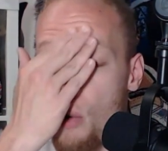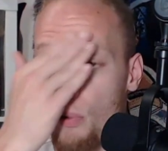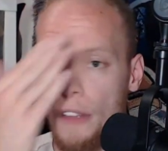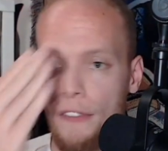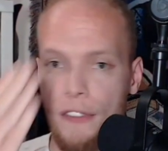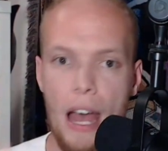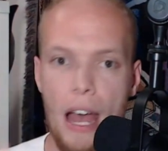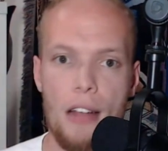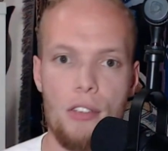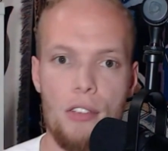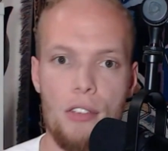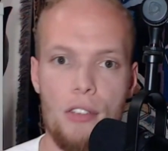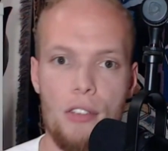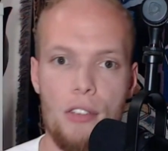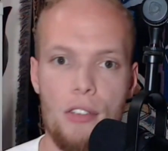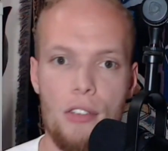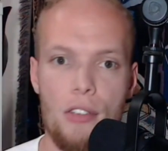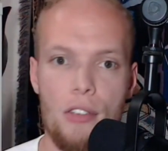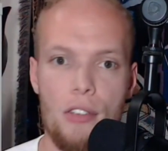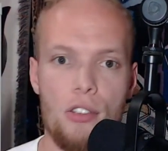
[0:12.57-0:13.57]
We've got some
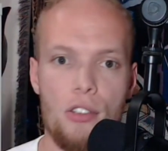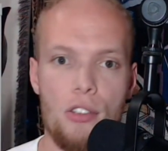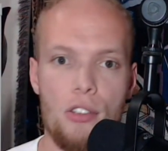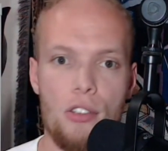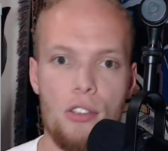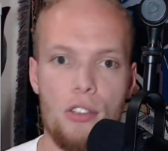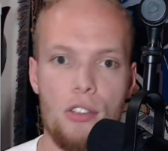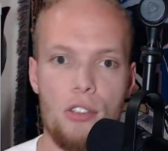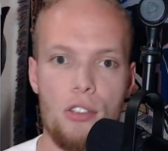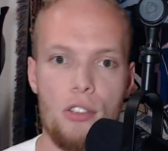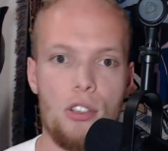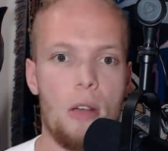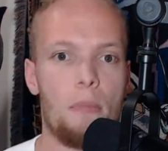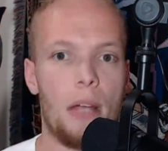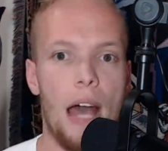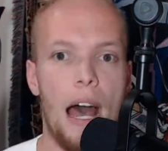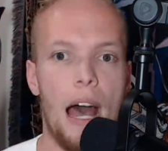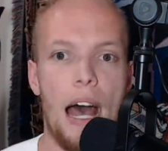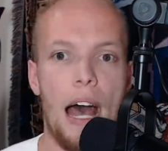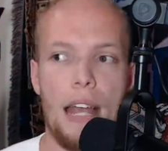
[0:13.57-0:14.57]
guys kind of
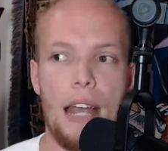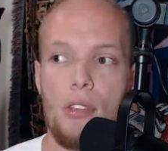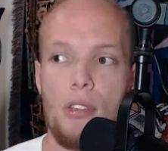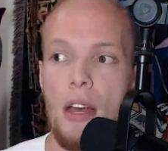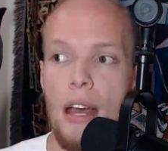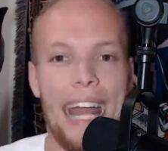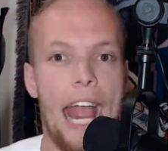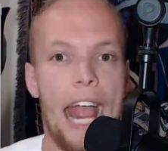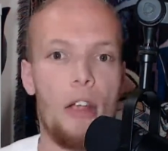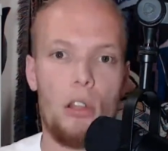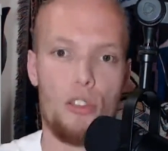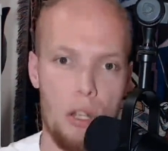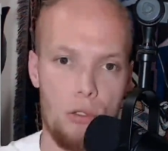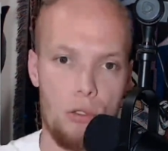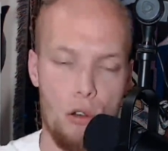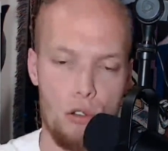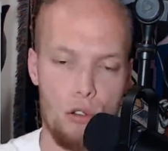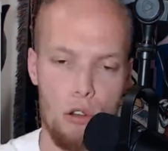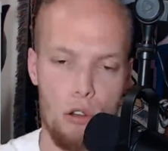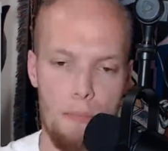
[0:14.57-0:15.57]
airing out laundry on
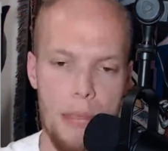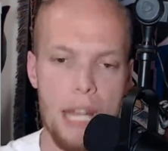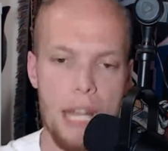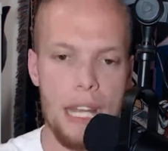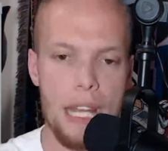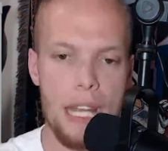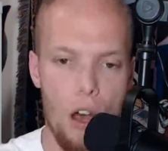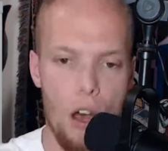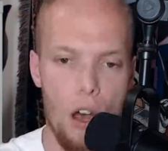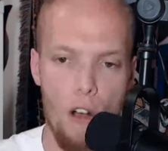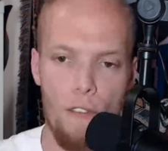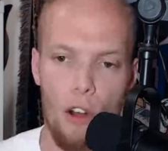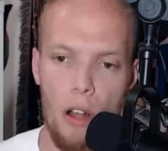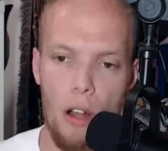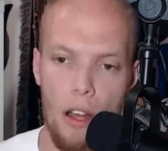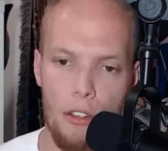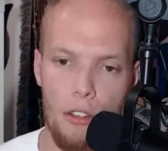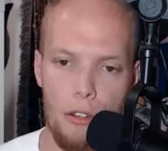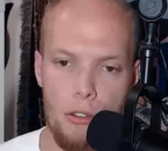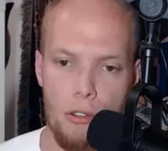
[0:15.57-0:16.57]
social media over
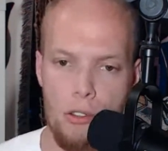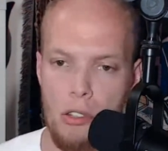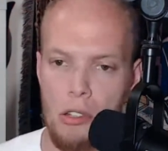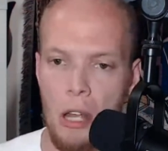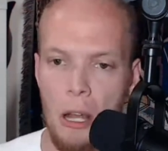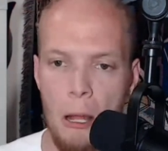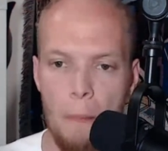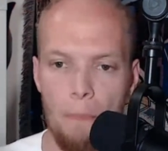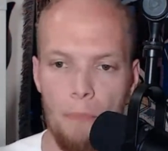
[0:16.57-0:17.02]
others.